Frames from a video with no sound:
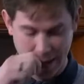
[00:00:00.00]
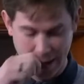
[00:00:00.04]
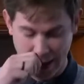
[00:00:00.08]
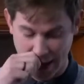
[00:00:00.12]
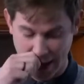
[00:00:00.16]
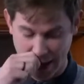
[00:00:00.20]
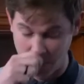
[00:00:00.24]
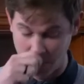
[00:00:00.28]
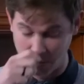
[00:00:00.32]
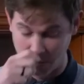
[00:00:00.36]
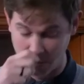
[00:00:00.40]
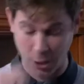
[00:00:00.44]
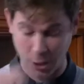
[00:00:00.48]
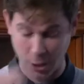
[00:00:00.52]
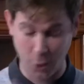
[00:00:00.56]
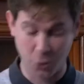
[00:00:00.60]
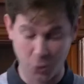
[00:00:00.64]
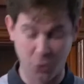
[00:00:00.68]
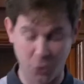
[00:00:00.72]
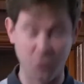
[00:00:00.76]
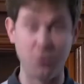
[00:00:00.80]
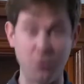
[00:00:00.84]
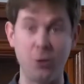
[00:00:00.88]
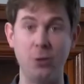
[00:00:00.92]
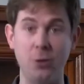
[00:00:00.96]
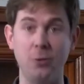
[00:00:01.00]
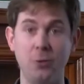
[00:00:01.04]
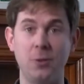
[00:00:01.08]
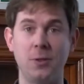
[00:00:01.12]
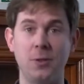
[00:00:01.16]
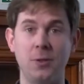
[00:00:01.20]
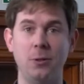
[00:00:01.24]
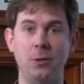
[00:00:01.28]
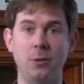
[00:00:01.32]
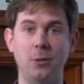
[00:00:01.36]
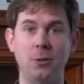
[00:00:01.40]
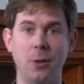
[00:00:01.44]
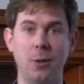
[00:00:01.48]
and we'll go through
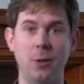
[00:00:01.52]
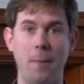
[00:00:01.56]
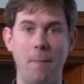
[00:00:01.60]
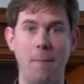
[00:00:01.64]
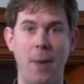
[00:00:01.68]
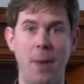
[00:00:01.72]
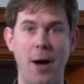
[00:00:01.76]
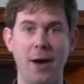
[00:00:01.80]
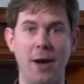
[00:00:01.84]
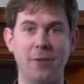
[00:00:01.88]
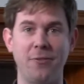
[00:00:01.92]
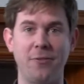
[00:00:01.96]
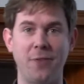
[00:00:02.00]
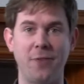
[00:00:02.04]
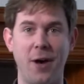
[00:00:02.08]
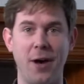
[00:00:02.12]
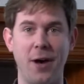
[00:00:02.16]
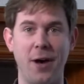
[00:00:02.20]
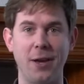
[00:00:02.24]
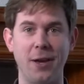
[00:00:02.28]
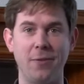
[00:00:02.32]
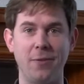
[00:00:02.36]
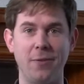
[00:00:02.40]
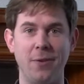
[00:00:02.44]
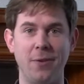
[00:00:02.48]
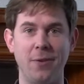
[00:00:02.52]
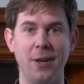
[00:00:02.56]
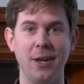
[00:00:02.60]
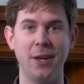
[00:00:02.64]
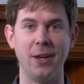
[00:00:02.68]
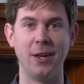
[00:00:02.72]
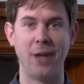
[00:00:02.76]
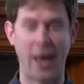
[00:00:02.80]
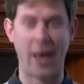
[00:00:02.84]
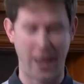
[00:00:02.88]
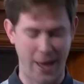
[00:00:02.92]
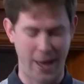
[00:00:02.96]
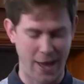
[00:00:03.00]
to Mark 5,
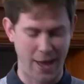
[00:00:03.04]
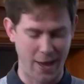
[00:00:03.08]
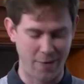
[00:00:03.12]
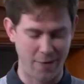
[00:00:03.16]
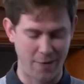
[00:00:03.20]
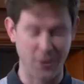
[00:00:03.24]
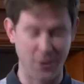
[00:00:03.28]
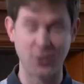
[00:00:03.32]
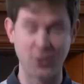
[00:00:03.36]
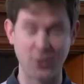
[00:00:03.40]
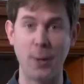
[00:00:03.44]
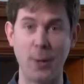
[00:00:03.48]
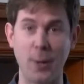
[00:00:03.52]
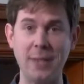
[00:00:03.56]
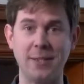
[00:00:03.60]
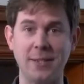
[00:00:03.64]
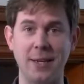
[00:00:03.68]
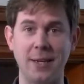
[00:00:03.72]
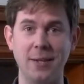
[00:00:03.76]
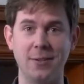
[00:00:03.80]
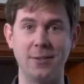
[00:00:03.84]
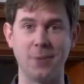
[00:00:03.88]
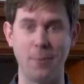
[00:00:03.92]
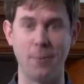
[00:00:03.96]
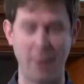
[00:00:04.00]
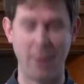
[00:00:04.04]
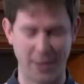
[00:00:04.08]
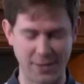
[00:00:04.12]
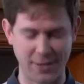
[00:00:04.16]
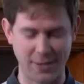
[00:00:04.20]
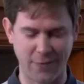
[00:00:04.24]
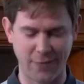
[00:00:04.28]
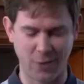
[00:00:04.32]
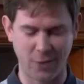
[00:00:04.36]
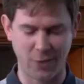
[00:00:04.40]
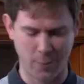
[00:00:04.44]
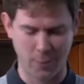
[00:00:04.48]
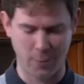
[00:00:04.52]
verse 20. So make
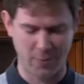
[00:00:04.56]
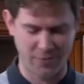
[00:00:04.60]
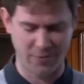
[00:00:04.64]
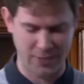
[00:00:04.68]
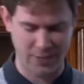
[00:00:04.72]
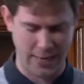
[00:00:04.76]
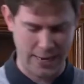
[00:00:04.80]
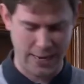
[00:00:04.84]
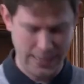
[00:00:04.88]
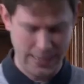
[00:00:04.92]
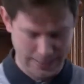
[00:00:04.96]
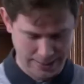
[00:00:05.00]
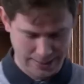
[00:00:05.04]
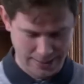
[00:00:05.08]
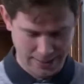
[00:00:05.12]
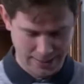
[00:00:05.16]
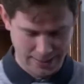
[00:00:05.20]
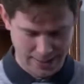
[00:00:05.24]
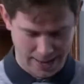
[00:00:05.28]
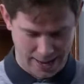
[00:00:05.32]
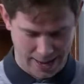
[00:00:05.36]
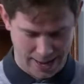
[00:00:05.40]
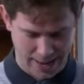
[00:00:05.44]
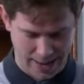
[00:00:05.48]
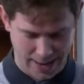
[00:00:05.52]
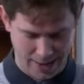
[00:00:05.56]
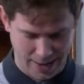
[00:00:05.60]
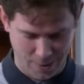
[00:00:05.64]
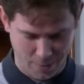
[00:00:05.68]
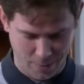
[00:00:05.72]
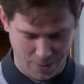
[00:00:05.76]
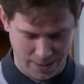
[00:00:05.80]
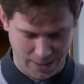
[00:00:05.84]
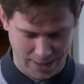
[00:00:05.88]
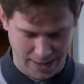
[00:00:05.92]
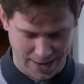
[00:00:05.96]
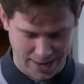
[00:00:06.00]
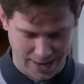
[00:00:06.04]
yourself a cup of tea
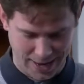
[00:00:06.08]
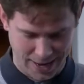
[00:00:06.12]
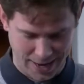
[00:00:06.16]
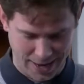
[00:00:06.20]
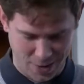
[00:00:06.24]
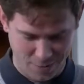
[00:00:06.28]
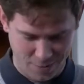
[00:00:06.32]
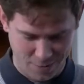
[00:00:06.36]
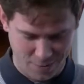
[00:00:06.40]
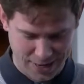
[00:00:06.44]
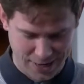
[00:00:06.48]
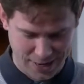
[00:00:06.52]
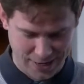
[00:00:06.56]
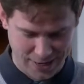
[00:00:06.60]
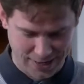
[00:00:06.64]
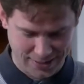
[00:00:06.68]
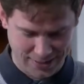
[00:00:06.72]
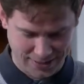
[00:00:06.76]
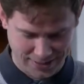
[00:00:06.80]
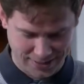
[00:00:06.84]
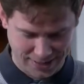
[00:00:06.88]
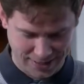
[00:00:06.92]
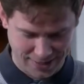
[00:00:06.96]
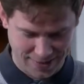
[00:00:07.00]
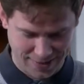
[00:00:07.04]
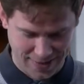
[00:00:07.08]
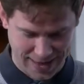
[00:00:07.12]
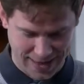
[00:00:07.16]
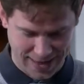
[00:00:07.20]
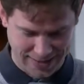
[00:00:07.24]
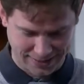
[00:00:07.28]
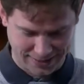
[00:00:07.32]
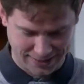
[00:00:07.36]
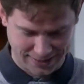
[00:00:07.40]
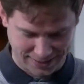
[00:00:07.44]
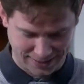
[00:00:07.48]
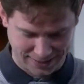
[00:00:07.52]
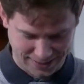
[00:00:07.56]
while I read us
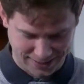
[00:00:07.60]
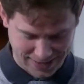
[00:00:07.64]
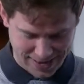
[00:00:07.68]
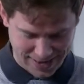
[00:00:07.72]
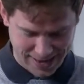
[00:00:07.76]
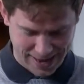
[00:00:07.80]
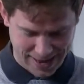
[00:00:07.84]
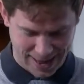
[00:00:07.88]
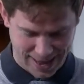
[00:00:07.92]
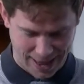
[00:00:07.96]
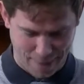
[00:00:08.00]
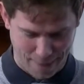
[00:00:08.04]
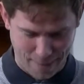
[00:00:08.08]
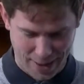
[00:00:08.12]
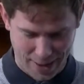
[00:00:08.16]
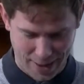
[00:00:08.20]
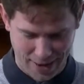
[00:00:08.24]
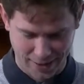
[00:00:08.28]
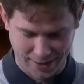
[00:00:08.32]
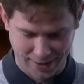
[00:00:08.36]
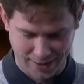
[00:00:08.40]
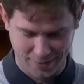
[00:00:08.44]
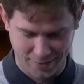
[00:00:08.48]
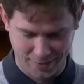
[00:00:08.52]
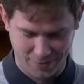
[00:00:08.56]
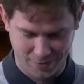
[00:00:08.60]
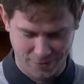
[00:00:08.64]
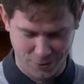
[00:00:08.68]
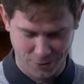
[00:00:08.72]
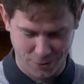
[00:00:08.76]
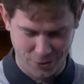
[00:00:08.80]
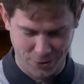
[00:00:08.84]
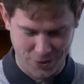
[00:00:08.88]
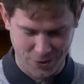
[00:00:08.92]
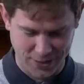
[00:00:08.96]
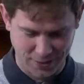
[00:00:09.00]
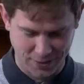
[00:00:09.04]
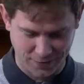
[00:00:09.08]
this. Mark
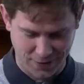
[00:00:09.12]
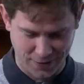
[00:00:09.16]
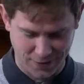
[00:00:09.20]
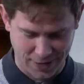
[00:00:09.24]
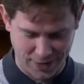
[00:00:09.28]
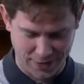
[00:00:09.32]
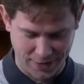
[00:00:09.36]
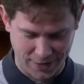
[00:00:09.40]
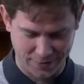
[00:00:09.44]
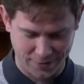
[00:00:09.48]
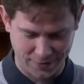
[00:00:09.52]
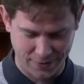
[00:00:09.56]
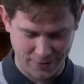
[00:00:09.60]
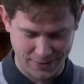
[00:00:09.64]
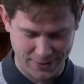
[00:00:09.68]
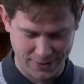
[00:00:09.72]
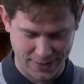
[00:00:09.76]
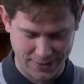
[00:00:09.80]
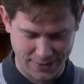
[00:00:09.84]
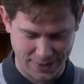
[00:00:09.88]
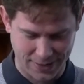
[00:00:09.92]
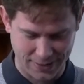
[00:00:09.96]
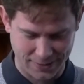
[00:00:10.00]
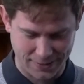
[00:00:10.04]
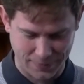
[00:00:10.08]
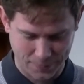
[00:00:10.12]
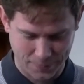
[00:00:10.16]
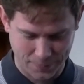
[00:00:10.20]
4:35 says this.